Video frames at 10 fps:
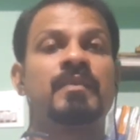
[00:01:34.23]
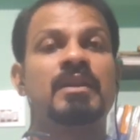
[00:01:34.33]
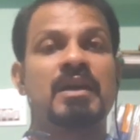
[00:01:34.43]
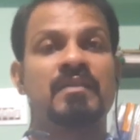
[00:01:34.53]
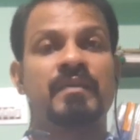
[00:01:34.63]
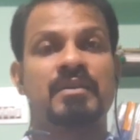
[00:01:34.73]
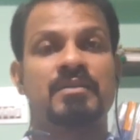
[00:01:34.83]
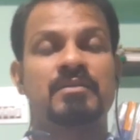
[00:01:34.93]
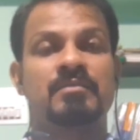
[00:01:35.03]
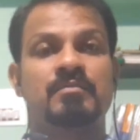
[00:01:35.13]
language.
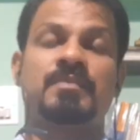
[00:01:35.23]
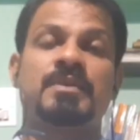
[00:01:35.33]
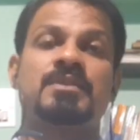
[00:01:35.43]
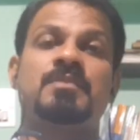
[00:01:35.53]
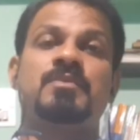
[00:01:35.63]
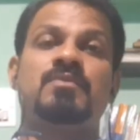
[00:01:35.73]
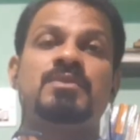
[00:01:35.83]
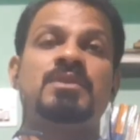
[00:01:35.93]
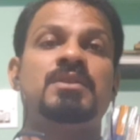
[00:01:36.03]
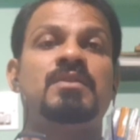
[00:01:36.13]
First at
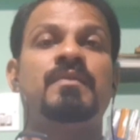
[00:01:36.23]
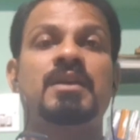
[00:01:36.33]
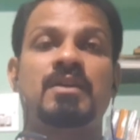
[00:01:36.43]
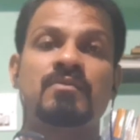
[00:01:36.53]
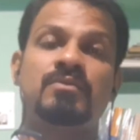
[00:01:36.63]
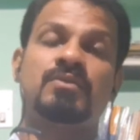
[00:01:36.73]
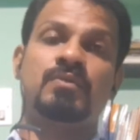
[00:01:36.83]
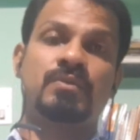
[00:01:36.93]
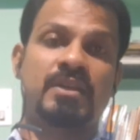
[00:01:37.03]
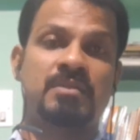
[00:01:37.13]
PUC, you will have
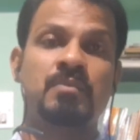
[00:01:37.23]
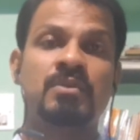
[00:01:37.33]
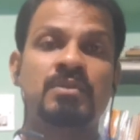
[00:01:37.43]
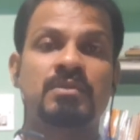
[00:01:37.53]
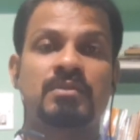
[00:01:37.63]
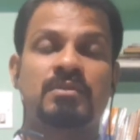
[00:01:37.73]
2 textbooks.